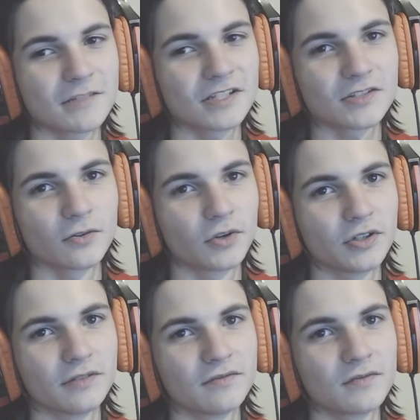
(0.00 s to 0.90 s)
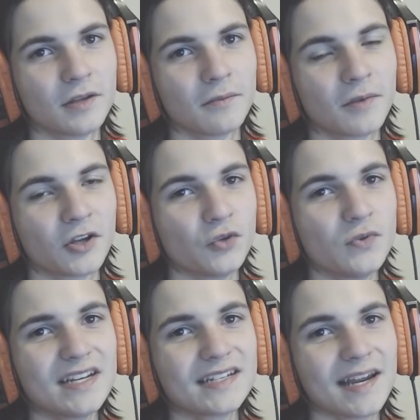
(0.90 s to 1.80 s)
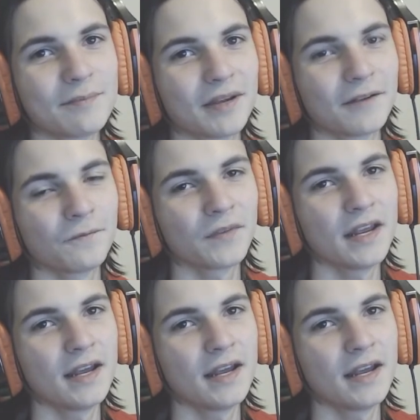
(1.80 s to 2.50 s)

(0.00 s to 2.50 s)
so good. And a unique typing,